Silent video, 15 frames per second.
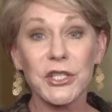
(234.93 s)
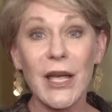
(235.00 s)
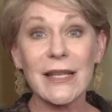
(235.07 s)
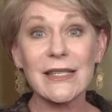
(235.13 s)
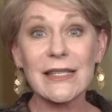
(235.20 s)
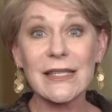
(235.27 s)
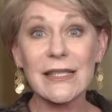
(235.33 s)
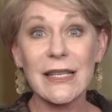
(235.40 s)

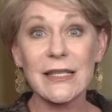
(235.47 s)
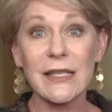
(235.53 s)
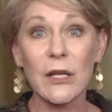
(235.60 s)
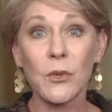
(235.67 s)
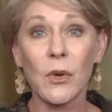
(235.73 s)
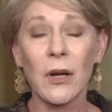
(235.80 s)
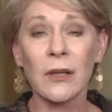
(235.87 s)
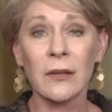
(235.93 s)
Janssen says
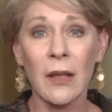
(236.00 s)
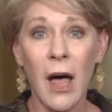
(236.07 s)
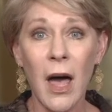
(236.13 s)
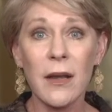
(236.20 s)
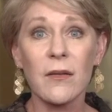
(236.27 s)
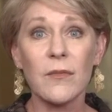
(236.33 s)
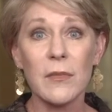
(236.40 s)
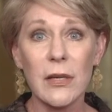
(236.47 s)
there were a
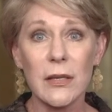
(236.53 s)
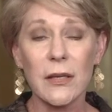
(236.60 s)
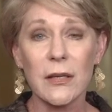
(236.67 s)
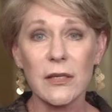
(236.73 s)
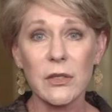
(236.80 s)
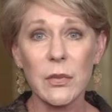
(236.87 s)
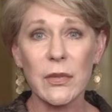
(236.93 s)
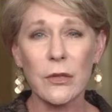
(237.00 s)
lot of
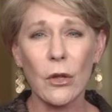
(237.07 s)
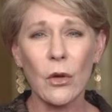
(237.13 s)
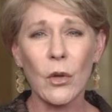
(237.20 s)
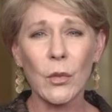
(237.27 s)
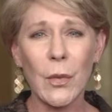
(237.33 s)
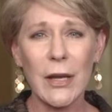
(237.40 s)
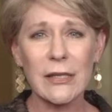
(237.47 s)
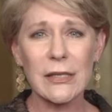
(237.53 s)
meetings with
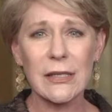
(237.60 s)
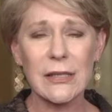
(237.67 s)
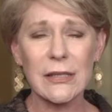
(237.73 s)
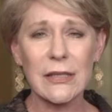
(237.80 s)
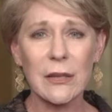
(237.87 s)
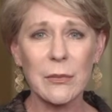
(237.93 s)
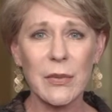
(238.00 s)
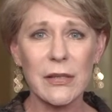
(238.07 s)
local
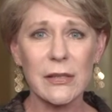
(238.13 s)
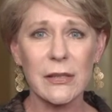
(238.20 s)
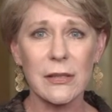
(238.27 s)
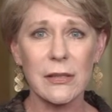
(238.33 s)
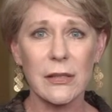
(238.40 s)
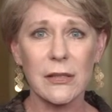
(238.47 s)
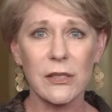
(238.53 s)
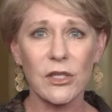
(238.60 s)
residents and
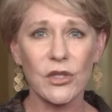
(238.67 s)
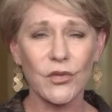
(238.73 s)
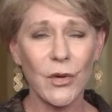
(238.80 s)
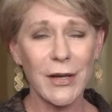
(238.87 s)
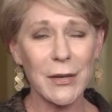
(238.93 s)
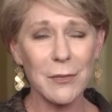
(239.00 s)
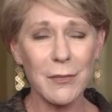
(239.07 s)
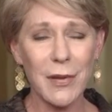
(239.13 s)
businesses to
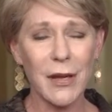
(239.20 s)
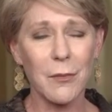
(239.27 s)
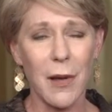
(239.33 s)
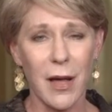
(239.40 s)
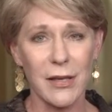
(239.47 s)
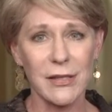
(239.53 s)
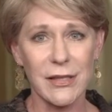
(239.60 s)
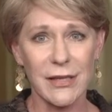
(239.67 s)
try to
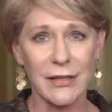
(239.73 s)
minimize